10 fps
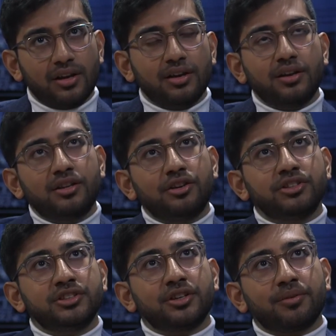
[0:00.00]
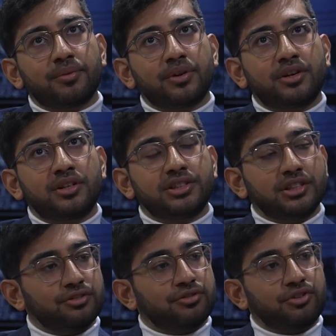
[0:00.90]
there is a
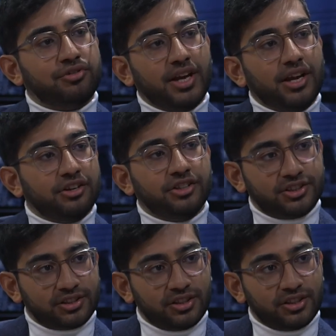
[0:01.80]
sense of creators.